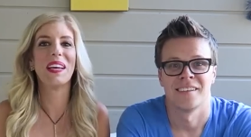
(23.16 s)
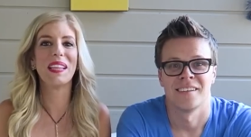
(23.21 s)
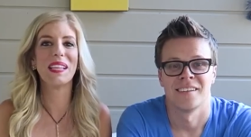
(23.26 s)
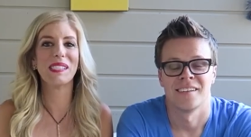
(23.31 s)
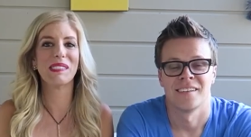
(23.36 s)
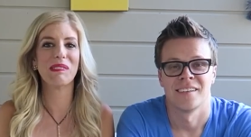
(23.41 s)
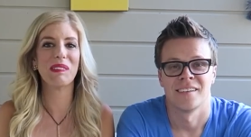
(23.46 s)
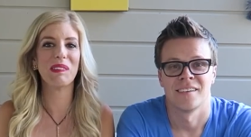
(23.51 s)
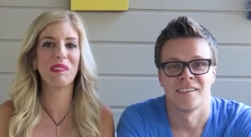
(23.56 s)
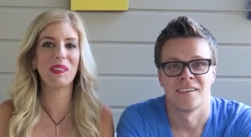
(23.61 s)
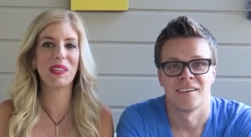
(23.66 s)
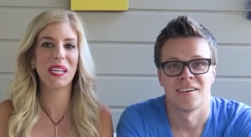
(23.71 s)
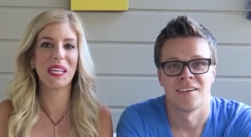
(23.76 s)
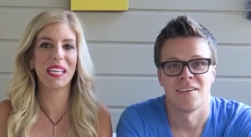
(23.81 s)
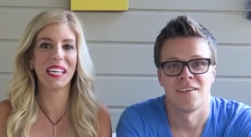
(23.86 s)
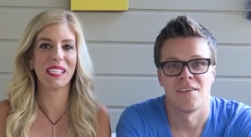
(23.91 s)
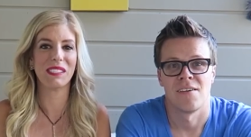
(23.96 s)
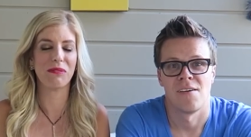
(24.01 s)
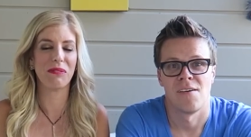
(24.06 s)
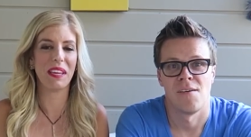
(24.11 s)
Speaker 1: way this will
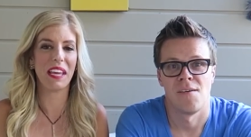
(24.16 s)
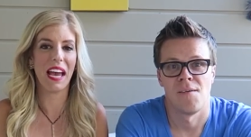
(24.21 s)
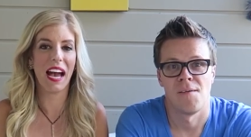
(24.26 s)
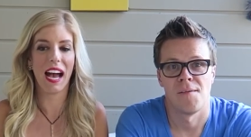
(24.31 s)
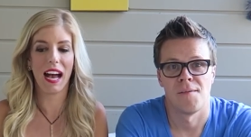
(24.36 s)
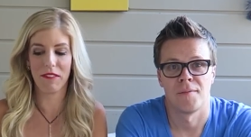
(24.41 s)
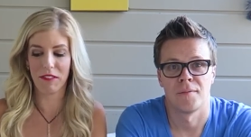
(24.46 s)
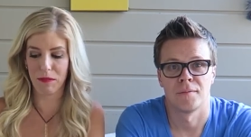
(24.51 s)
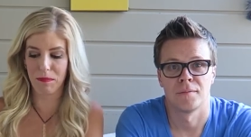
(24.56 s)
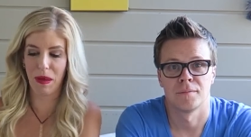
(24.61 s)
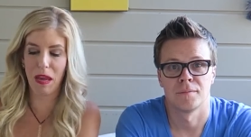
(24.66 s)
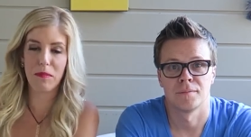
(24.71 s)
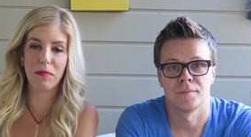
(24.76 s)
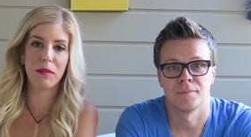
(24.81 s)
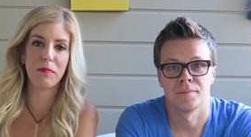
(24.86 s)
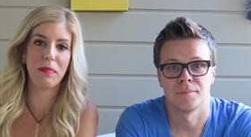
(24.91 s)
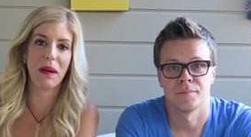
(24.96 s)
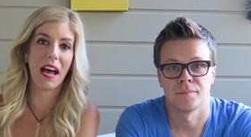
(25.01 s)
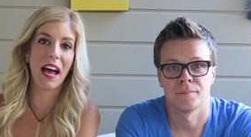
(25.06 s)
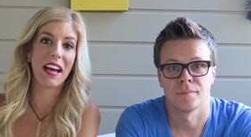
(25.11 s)
work is we have a
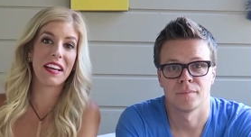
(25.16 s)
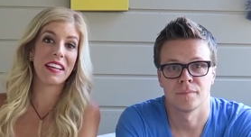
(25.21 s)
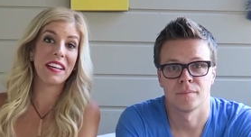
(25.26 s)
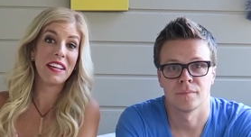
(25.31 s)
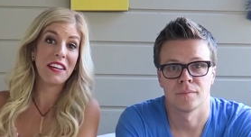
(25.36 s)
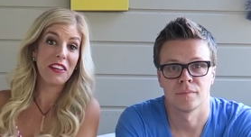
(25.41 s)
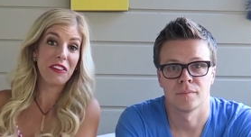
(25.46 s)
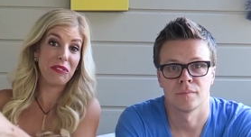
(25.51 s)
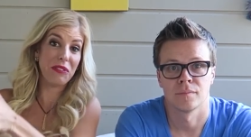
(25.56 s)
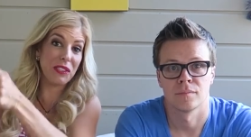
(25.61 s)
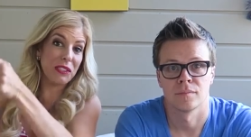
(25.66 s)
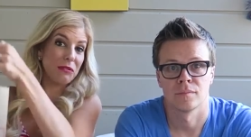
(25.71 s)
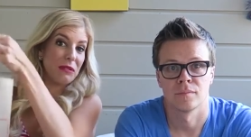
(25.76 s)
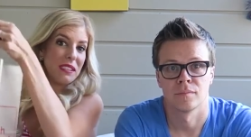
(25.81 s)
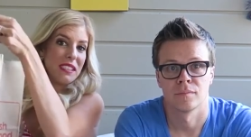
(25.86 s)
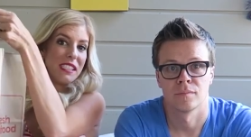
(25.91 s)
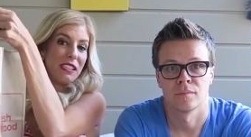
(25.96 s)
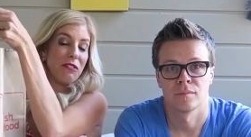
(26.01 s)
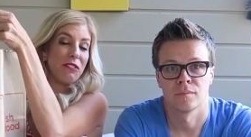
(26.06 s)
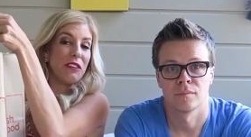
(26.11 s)
paper bag filled
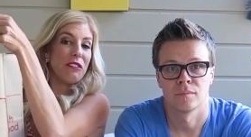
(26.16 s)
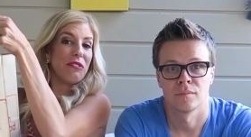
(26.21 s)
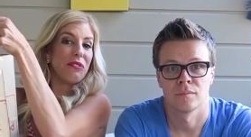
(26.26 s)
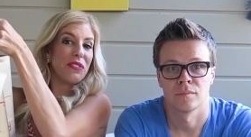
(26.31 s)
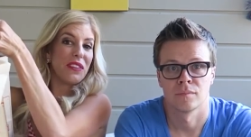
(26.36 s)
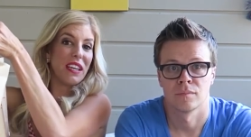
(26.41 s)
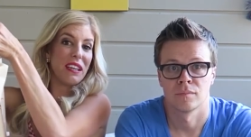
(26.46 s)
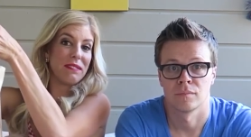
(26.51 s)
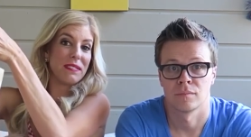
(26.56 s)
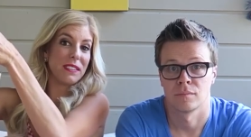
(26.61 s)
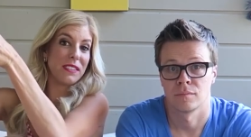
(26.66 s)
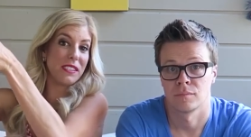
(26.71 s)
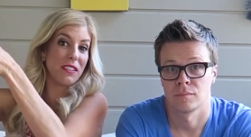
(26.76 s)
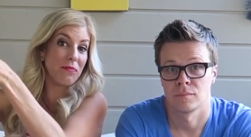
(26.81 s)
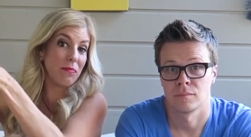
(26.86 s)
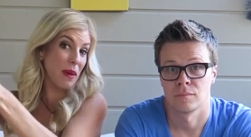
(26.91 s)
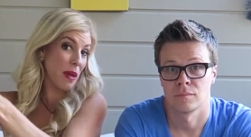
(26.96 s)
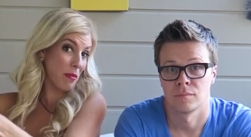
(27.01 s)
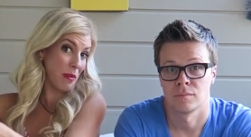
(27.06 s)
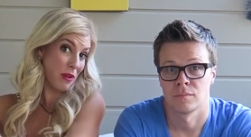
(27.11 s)
with different flavors of
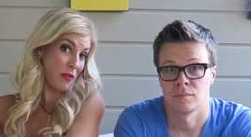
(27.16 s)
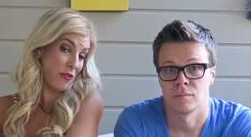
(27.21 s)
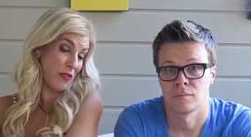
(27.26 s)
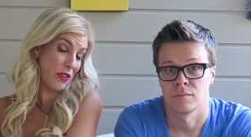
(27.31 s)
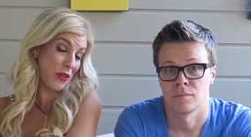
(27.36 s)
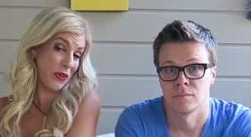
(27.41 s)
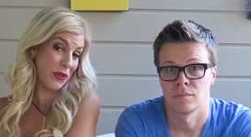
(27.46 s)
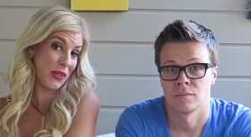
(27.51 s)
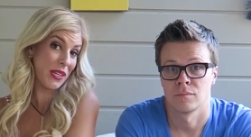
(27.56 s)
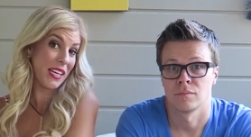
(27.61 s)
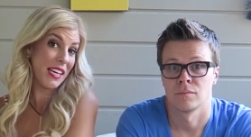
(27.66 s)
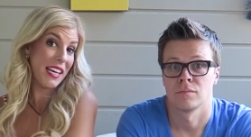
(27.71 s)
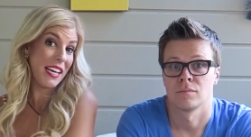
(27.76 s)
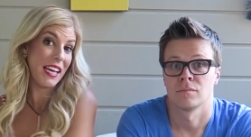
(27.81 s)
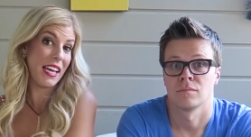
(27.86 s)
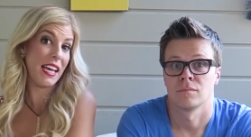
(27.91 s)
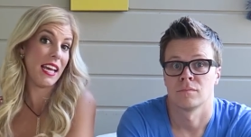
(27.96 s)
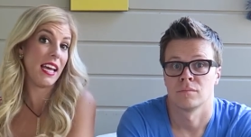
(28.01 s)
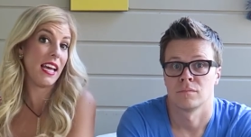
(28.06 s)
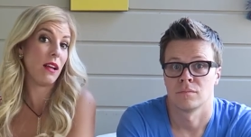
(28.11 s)
baby food
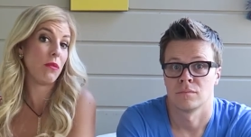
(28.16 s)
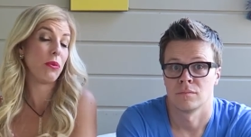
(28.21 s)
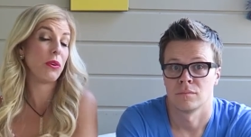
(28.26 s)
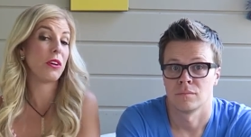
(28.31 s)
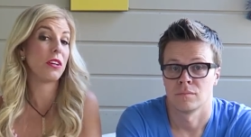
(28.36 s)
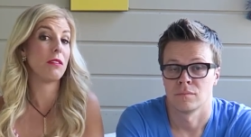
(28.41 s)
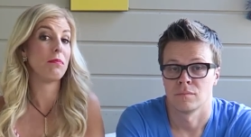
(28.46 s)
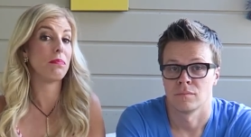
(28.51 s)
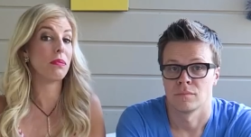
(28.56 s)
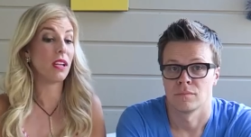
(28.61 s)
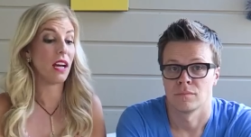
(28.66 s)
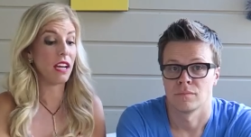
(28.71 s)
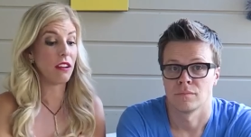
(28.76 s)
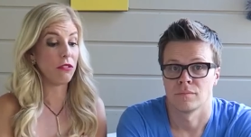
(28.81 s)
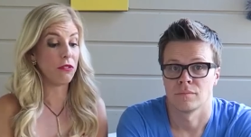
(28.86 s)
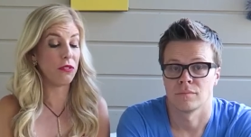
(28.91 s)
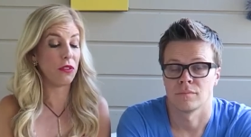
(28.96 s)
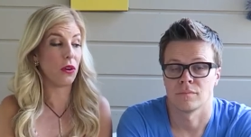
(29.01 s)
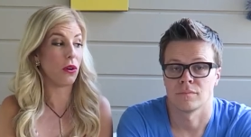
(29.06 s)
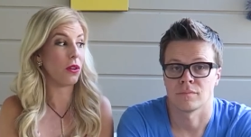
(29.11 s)
and we're gonna
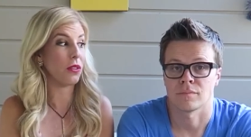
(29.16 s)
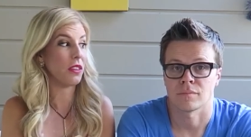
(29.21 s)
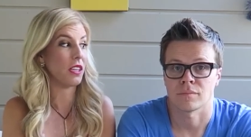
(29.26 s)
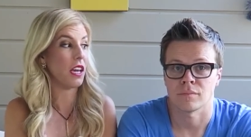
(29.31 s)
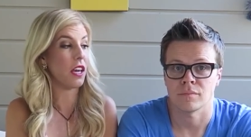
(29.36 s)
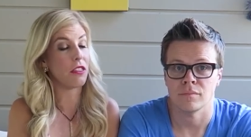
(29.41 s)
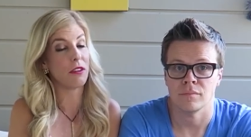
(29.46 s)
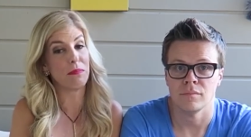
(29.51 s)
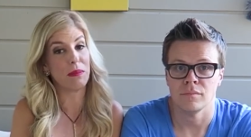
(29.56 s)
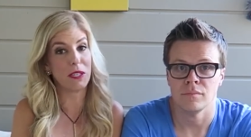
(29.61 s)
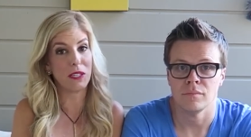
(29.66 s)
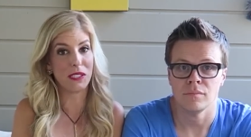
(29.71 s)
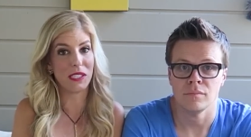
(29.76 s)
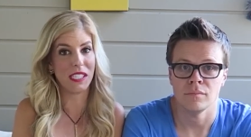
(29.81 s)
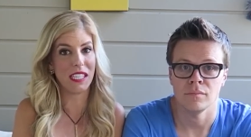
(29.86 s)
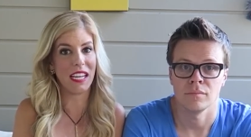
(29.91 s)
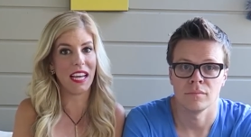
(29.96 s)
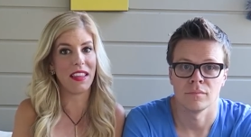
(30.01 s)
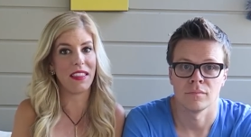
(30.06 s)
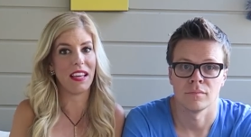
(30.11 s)
blindfold the other
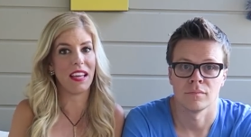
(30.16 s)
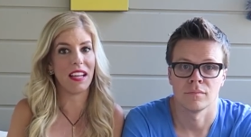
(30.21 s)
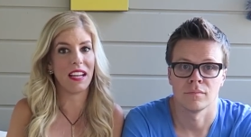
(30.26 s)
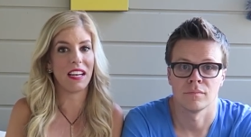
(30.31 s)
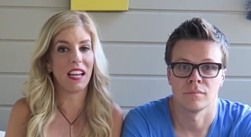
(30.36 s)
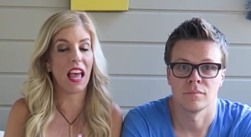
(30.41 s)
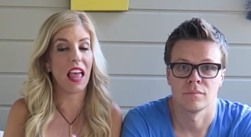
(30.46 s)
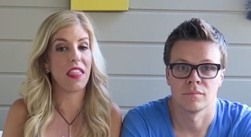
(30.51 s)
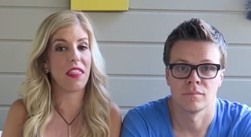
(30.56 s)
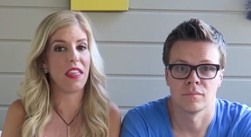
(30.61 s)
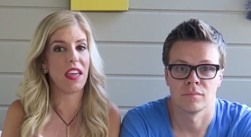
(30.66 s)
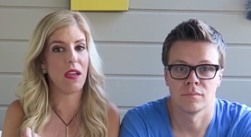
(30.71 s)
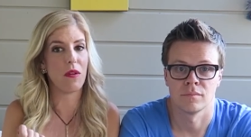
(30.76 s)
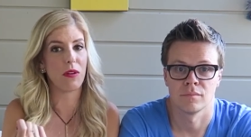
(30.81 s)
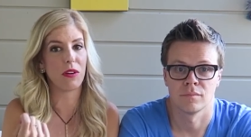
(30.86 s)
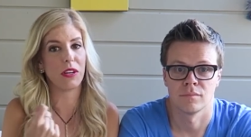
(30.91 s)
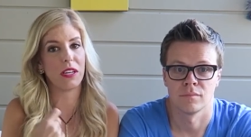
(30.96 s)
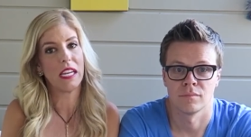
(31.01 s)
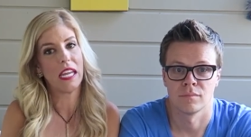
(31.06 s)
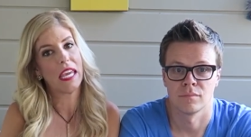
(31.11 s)
person and then they
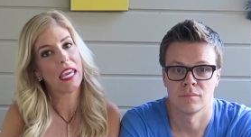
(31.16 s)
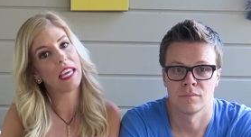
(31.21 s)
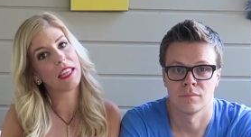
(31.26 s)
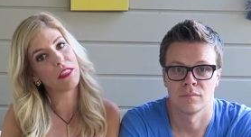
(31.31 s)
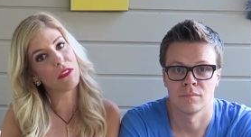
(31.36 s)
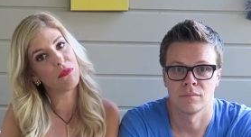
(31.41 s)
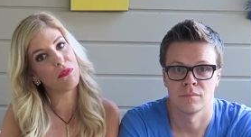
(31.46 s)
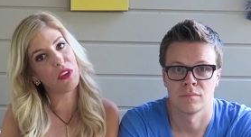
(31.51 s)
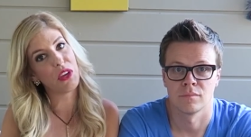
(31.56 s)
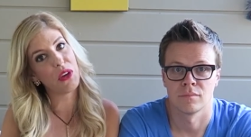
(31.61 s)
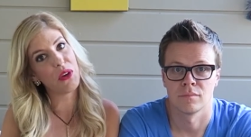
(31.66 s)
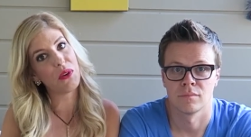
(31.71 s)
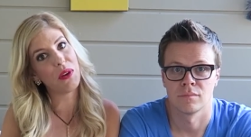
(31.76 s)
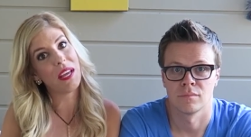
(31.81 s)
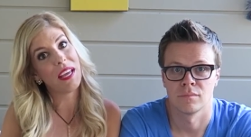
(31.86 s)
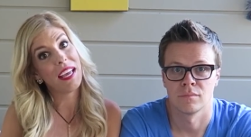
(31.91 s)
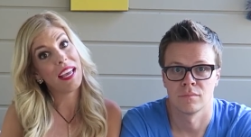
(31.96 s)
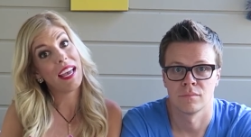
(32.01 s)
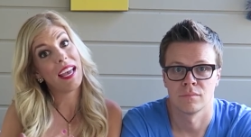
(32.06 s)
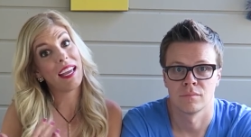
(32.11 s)
are gonna eat the food
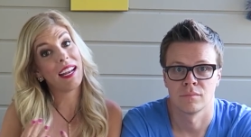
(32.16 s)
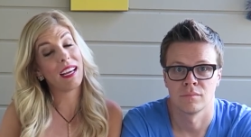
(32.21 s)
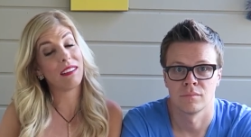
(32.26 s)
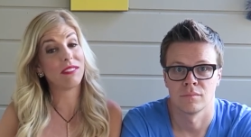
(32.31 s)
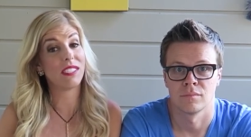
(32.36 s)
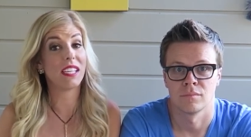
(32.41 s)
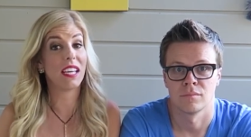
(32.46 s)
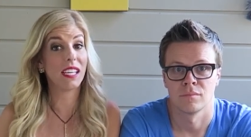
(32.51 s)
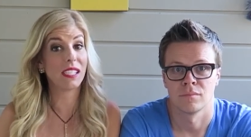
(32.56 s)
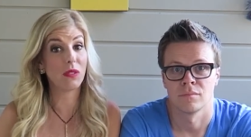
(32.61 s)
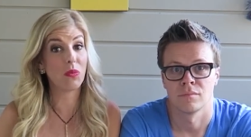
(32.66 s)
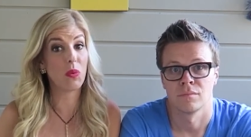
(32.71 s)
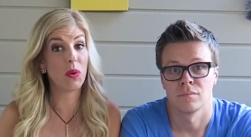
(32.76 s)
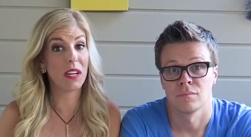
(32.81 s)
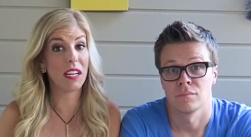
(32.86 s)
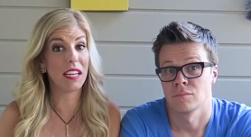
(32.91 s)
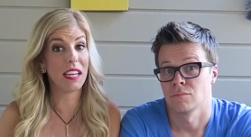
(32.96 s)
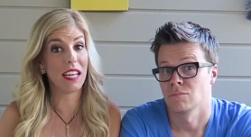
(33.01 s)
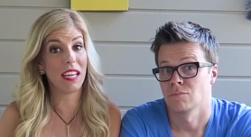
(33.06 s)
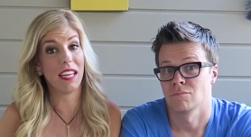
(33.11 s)
and have to guess
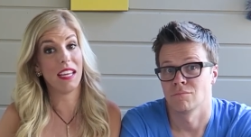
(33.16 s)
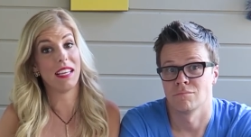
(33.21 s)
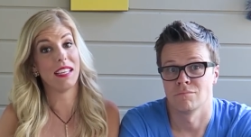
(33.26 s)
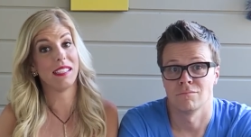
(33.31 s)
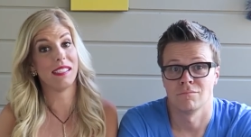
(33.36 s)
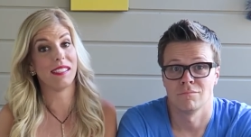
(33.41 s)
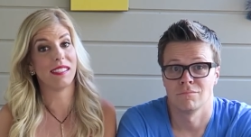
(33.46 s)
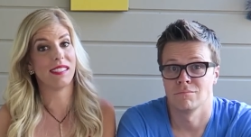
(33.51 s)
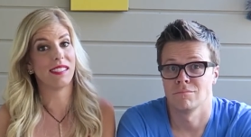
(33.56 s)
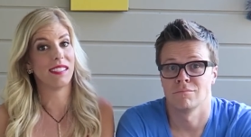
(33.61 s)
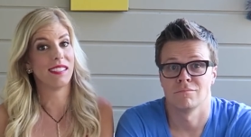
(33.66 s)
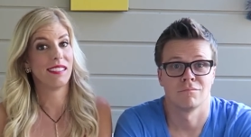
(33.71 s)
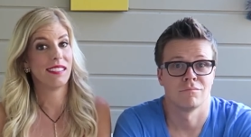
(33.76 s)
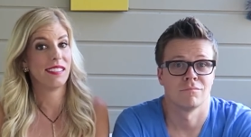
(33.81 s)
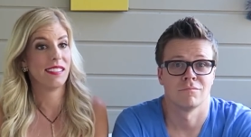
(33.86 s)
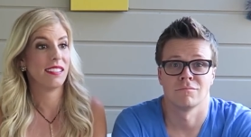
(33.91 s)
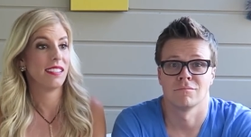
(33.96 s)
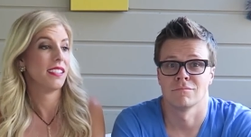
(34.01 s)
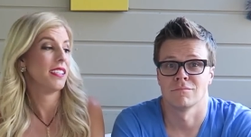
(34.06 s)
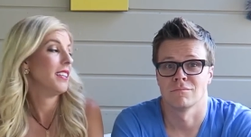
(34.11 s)
what it is. Mm
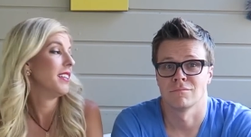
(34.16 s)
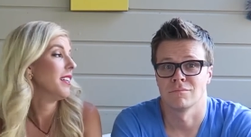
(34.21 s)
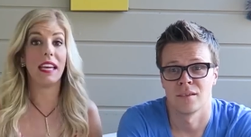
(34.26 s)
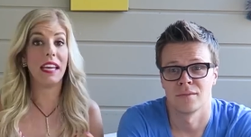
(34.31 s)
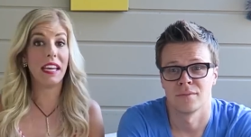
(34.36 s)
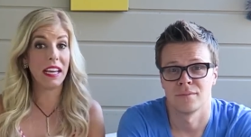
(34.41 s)
-mm.